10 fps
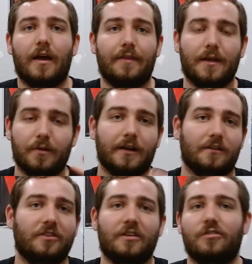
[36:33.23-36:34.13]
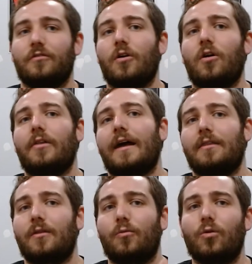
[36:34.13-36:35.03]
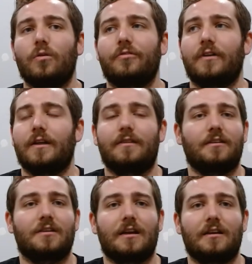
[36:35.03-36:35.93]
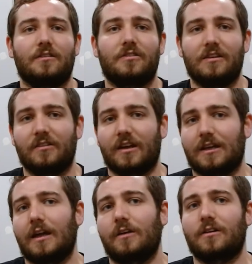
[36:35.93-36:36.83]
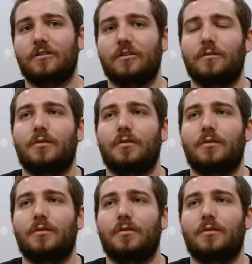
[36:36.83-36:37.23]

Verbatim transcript: And then by extension of all that, the wolf in this case isn't a character,